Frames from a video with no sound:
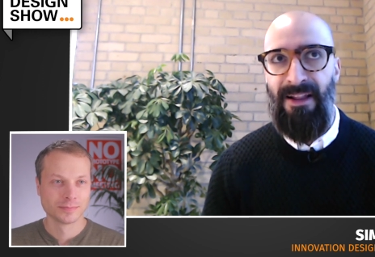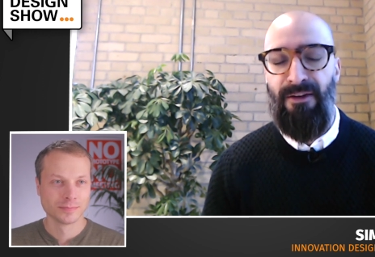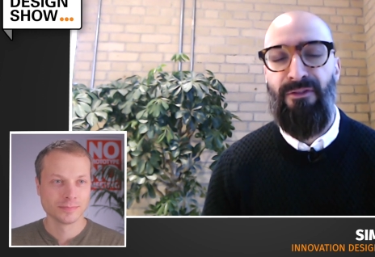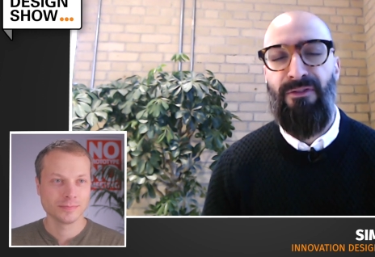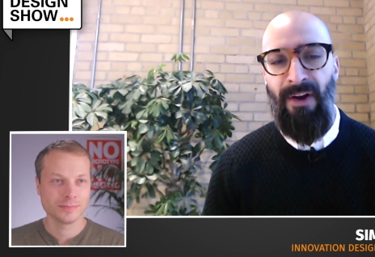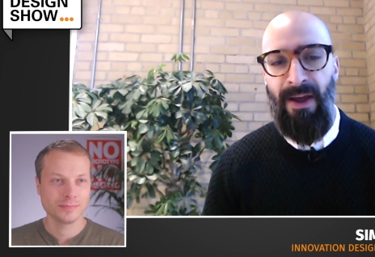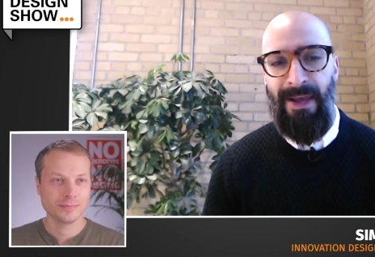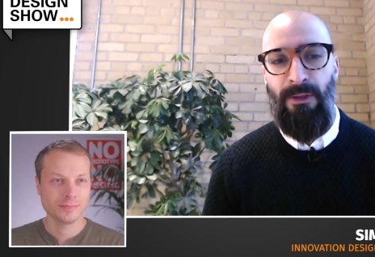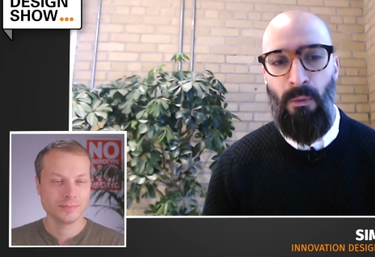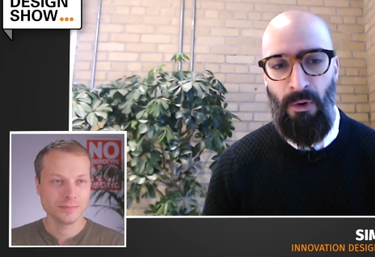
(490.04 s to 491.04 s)
Speaker 1: like
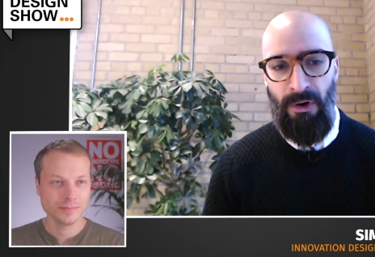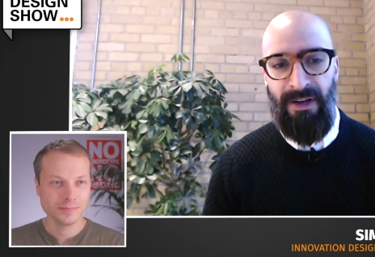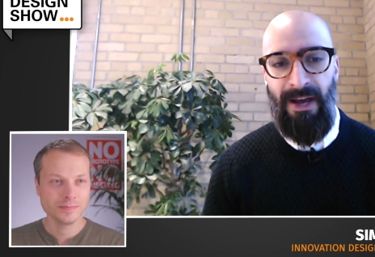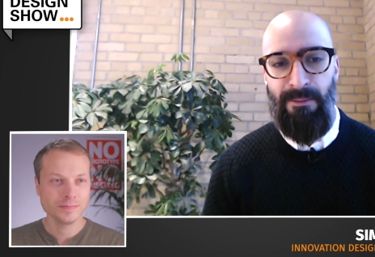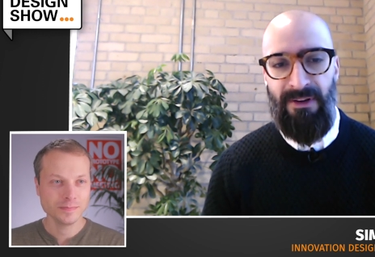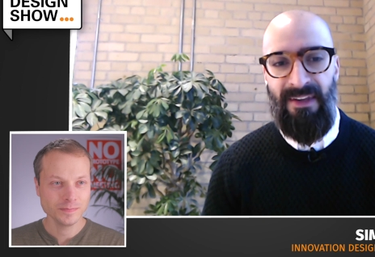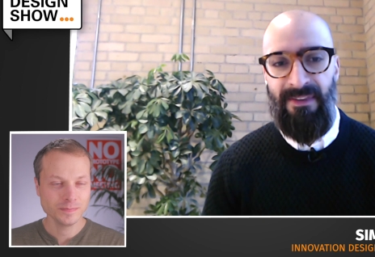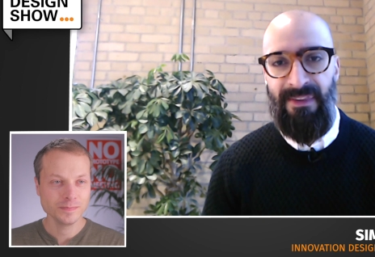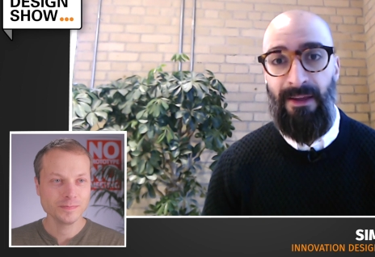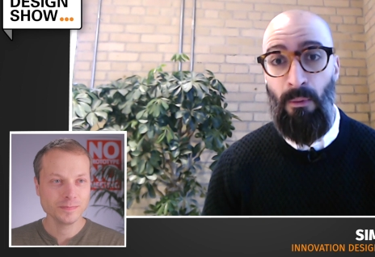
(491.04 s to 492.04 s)
framing the work and
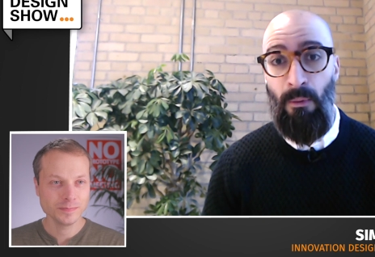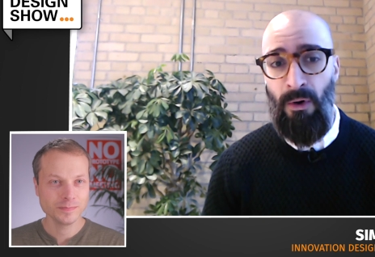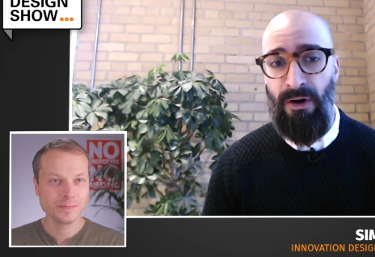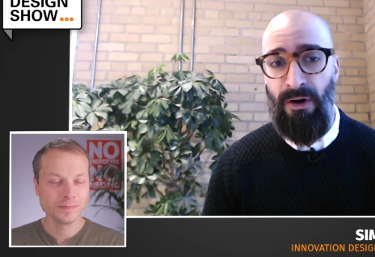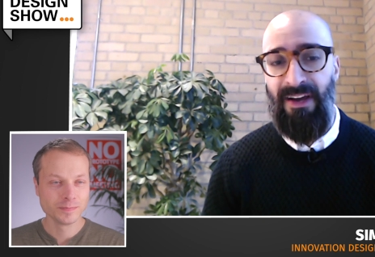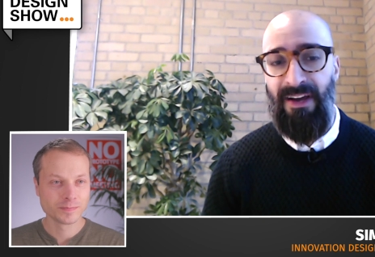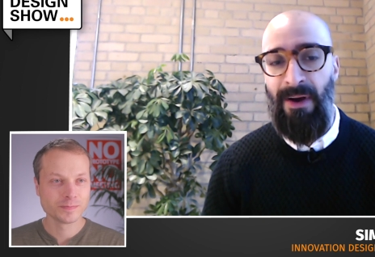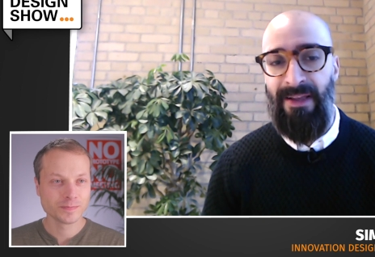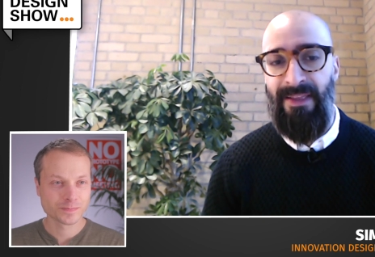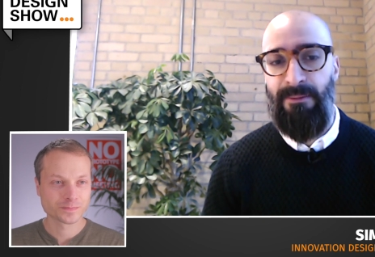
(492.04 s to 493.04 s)
presenting the work in a
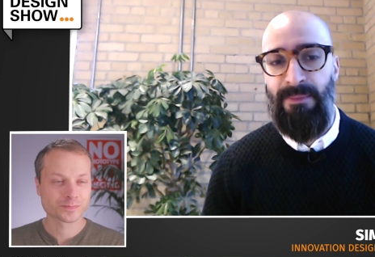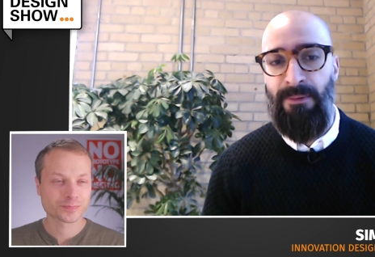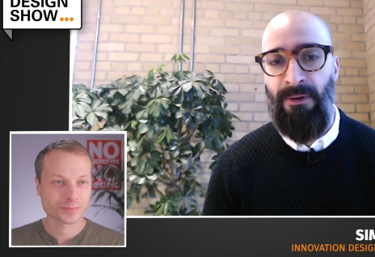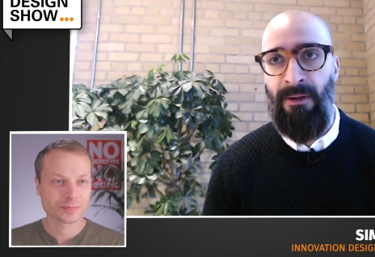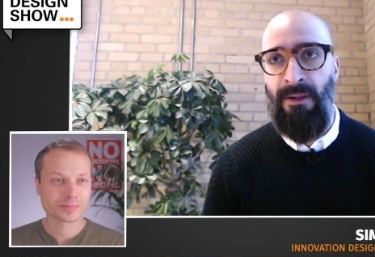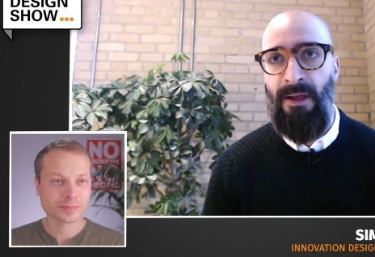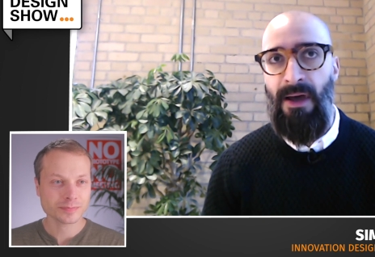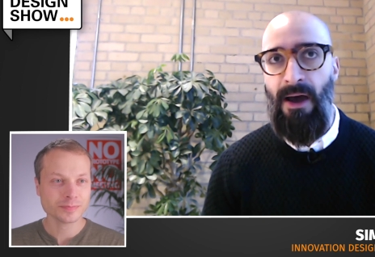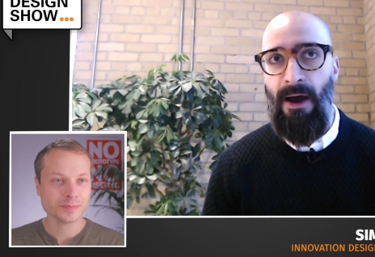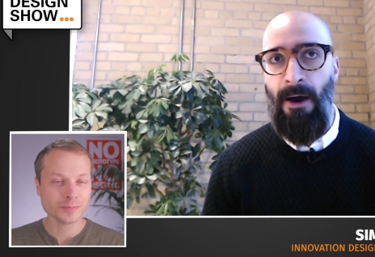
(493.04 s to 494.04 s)
way that people
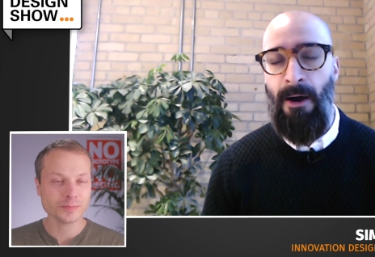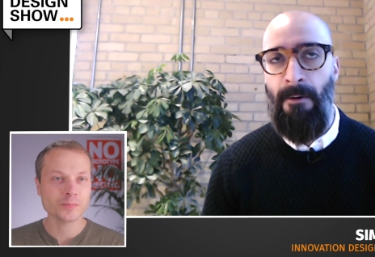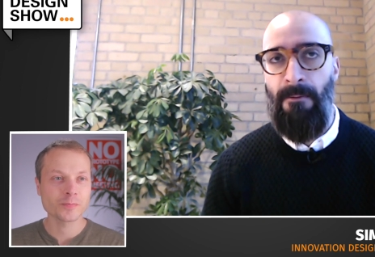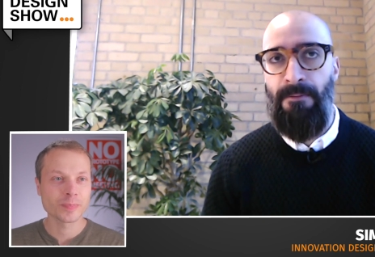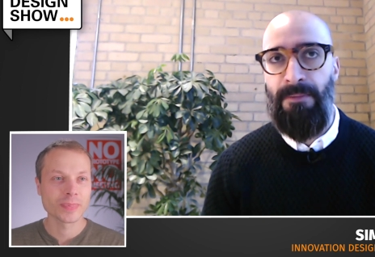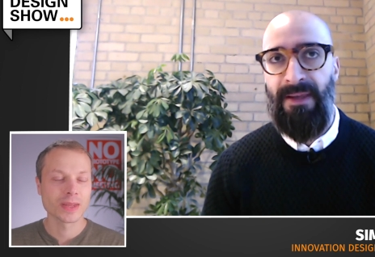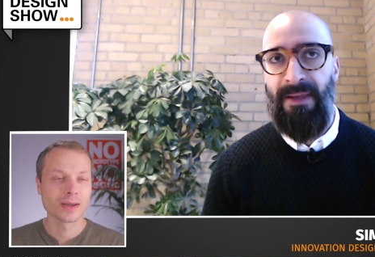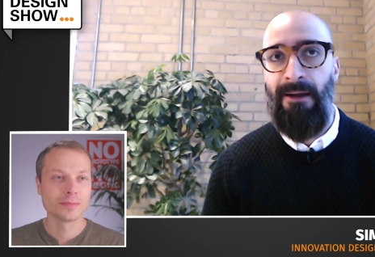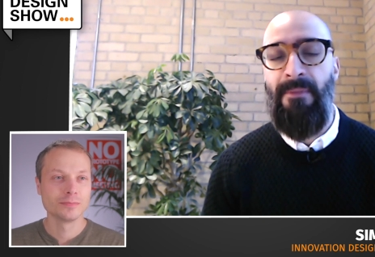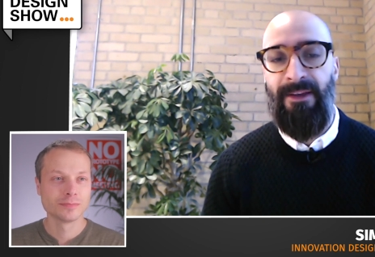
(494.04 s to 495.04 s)
um,
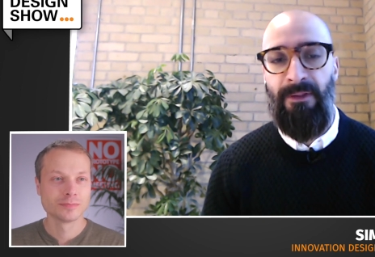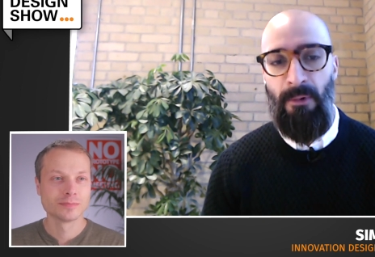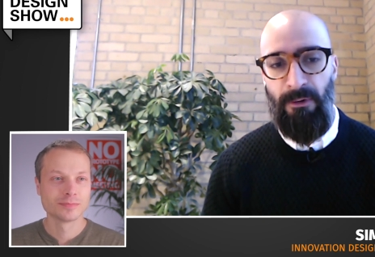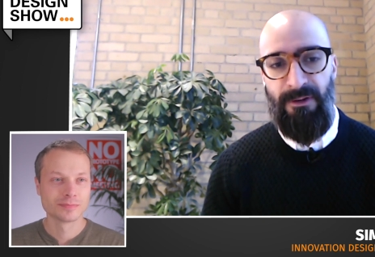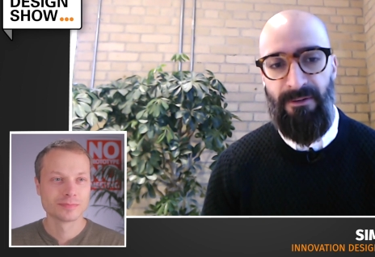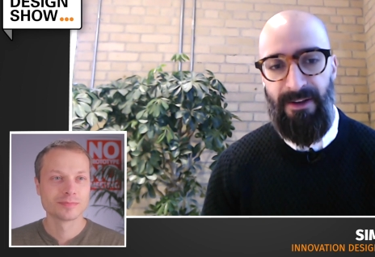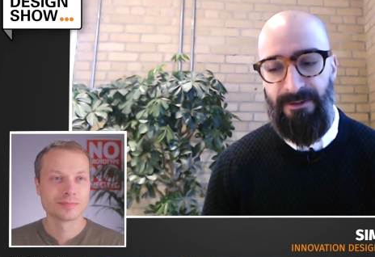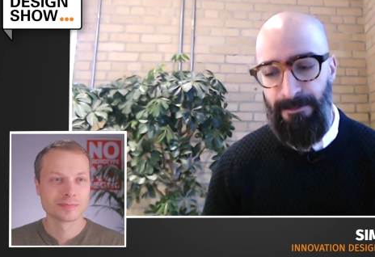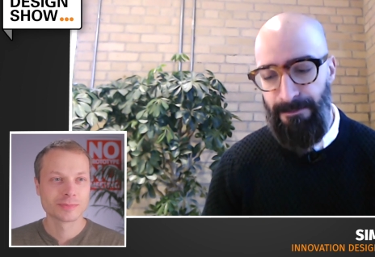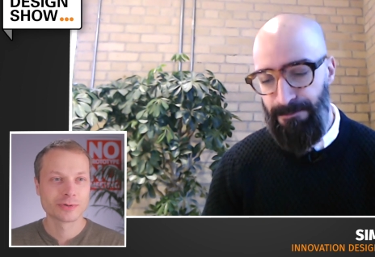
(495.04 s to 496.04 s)
can make the most of
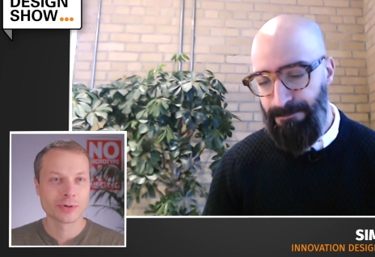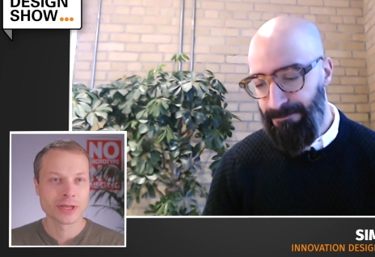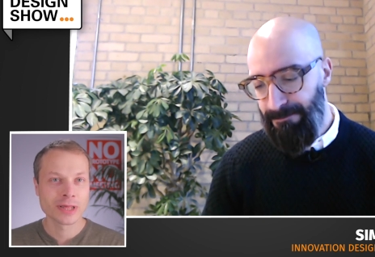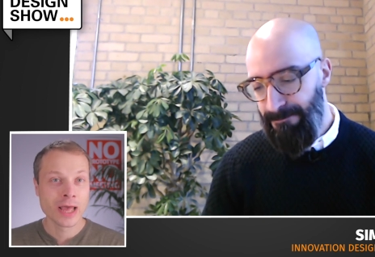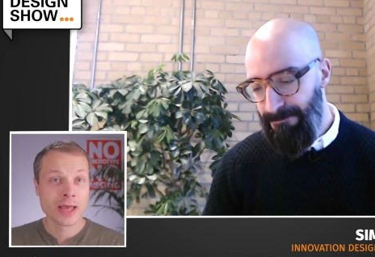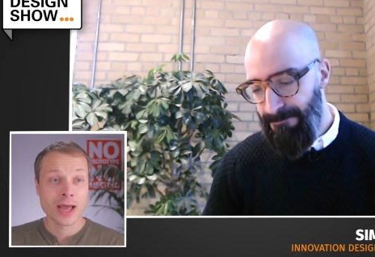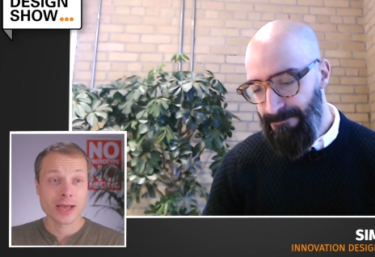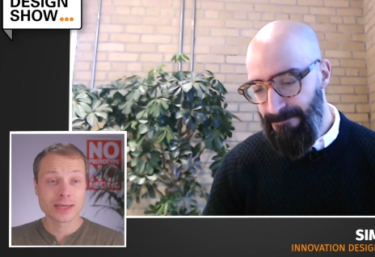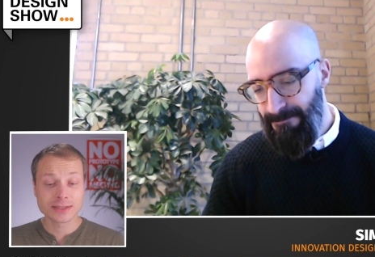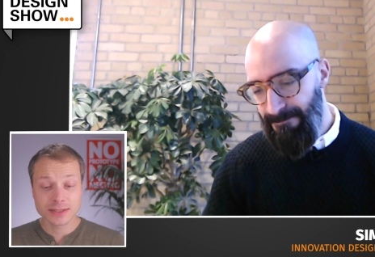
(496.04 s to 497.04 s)
it.
Speaker 2: Right.
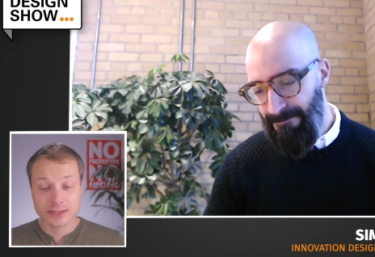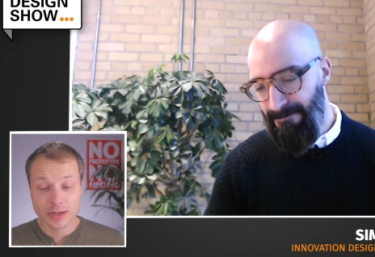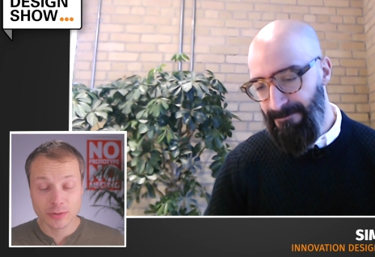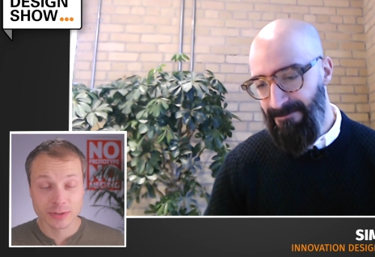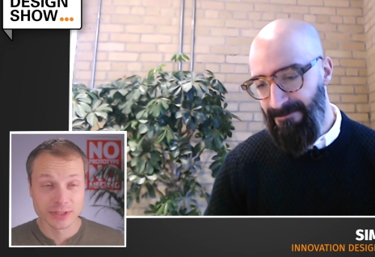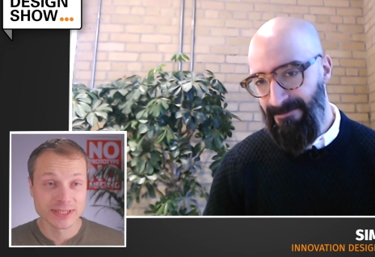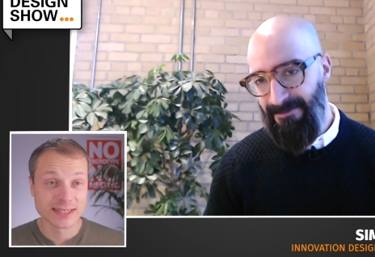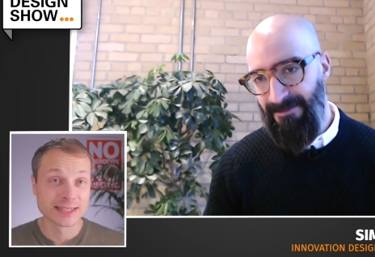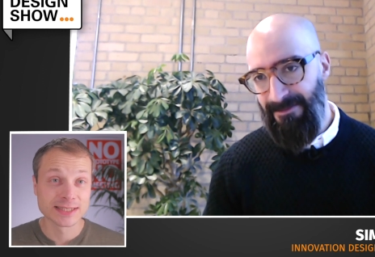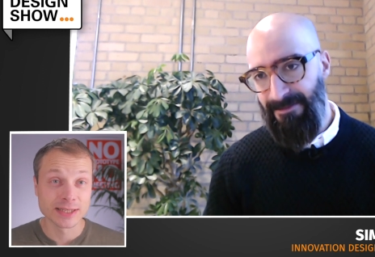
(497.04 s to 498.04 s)
I guess it's no
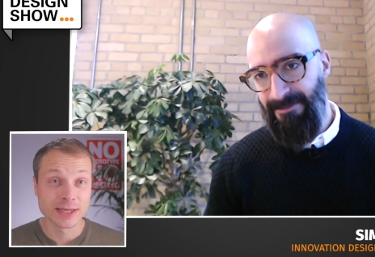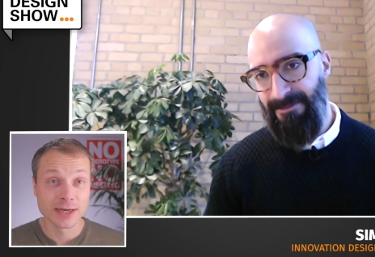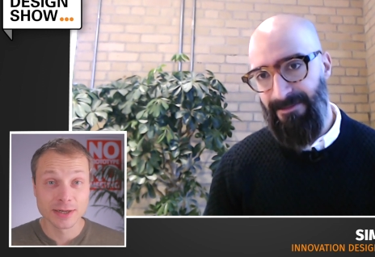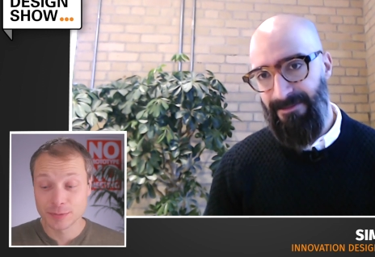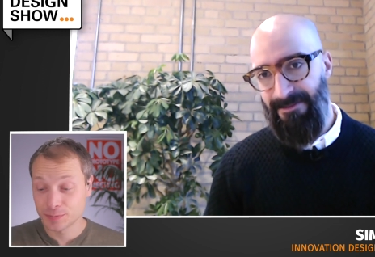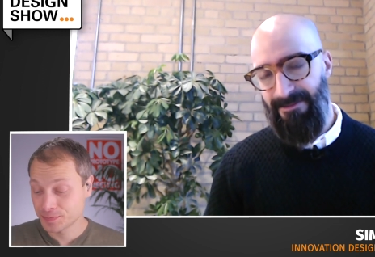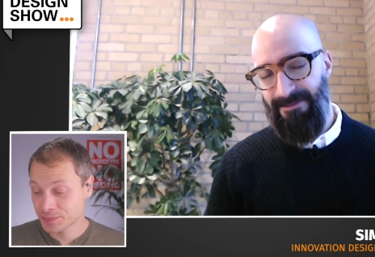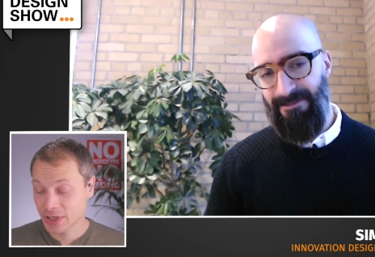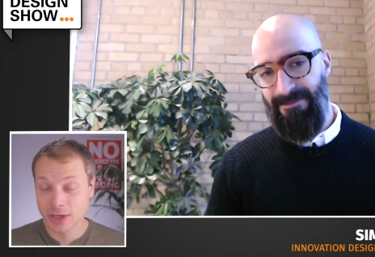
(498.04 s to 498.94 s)
coincidence that uh, a